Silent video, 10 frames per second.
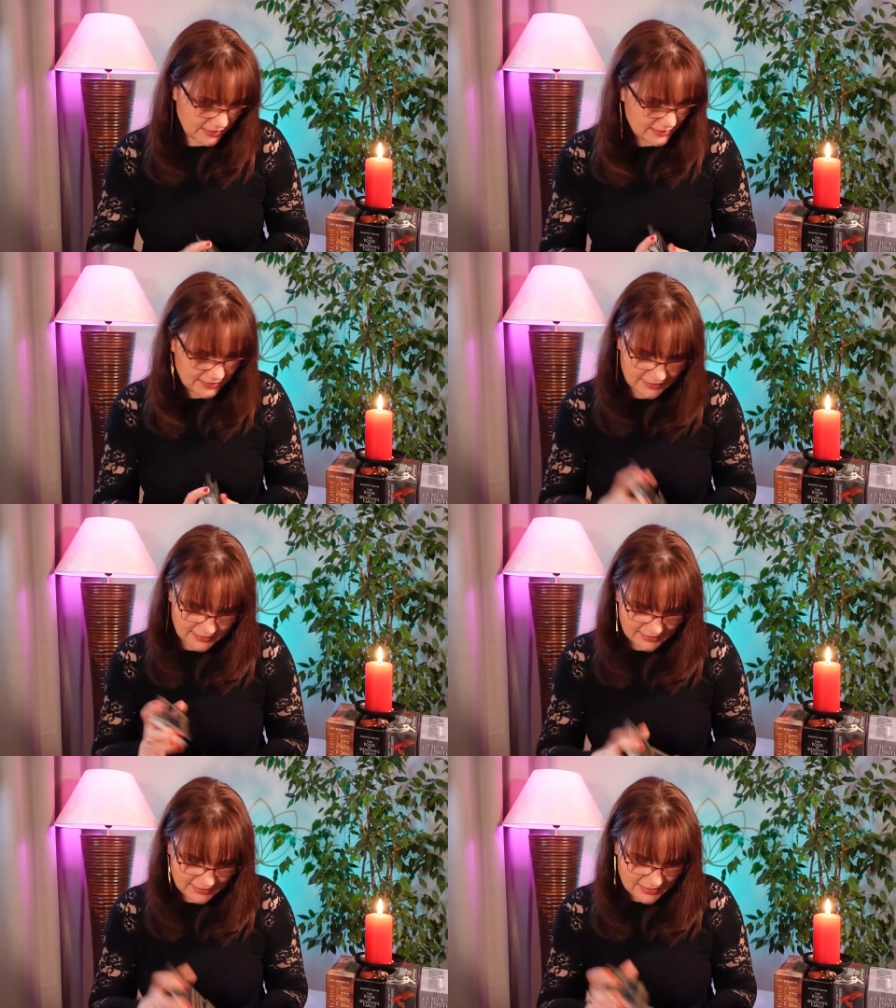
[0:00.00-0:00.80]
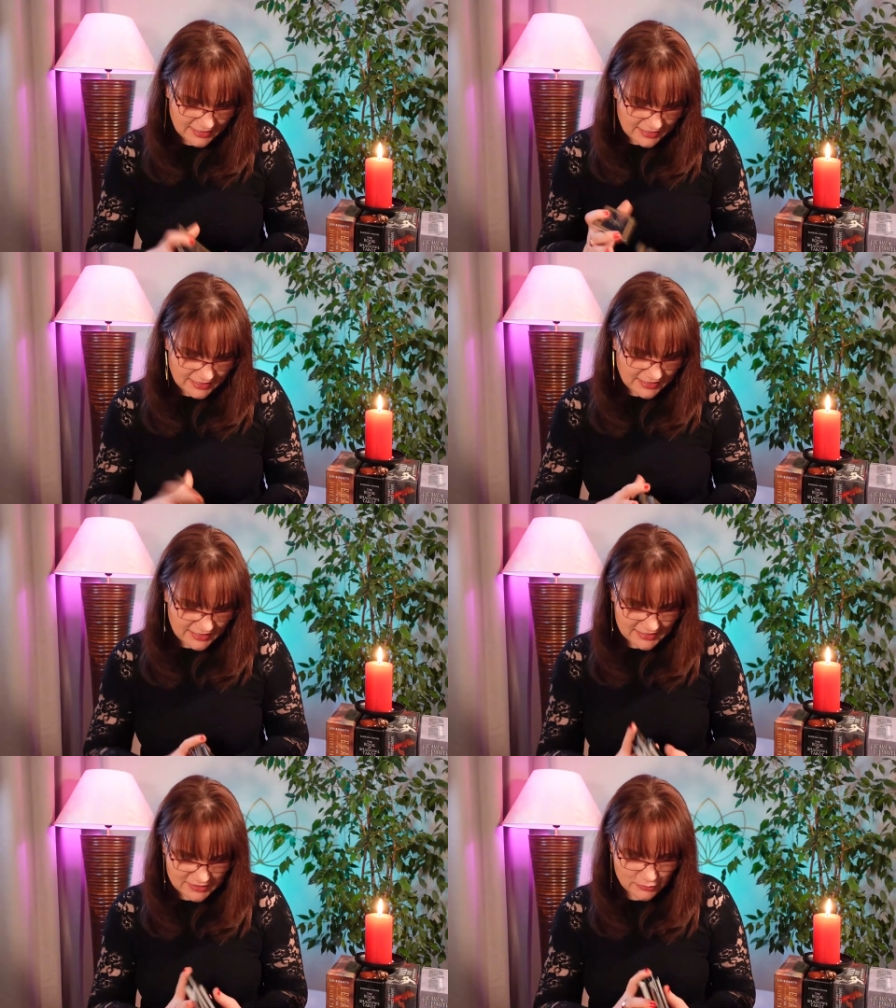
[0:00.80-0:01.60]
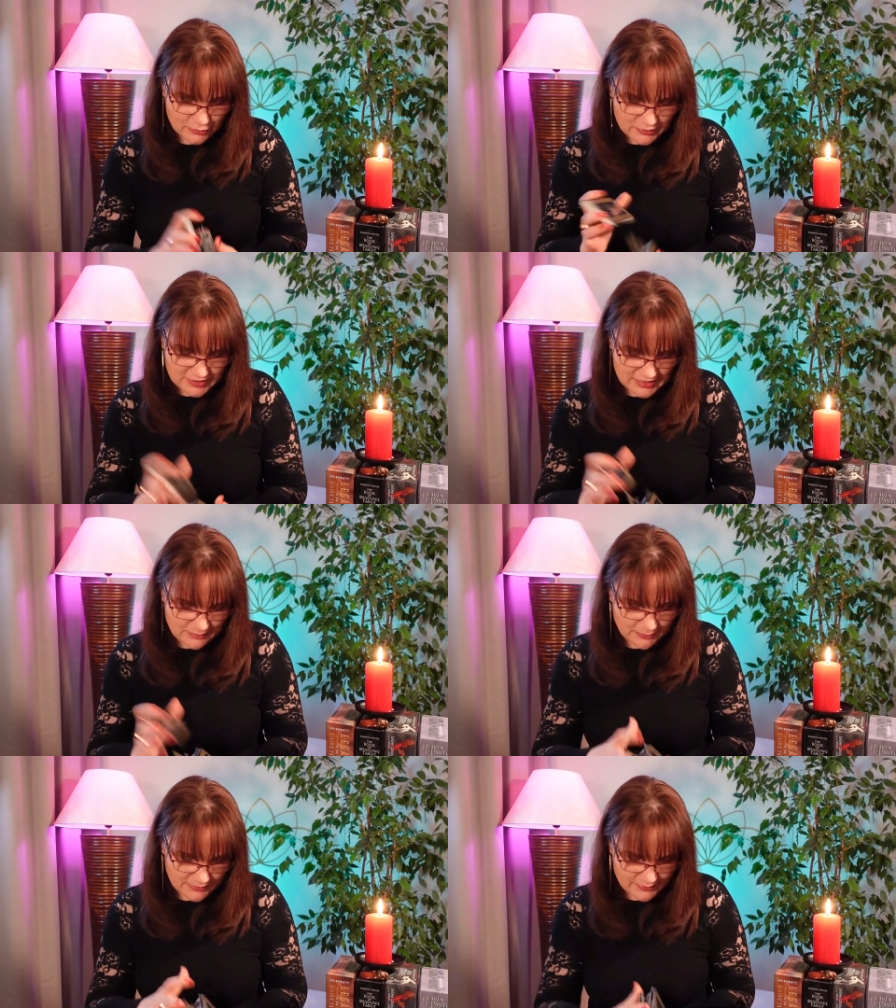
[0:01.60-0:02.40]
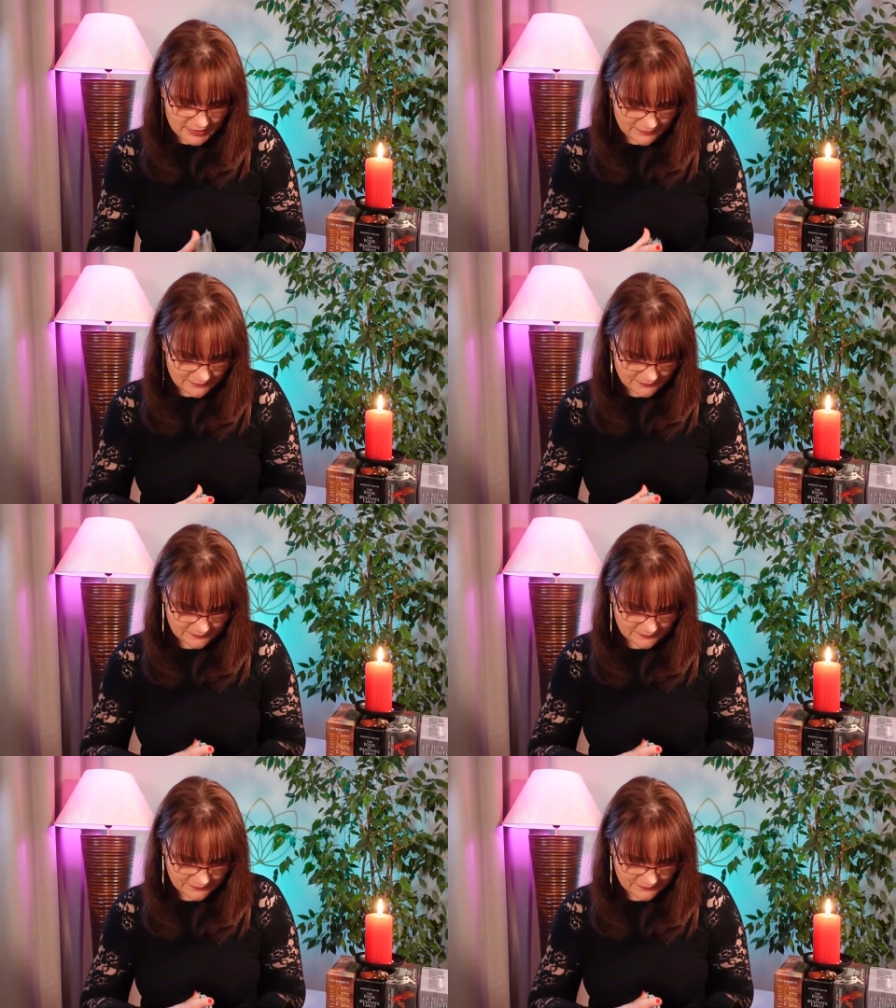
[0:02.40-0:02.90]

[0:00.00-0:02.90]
the deck is too slippery.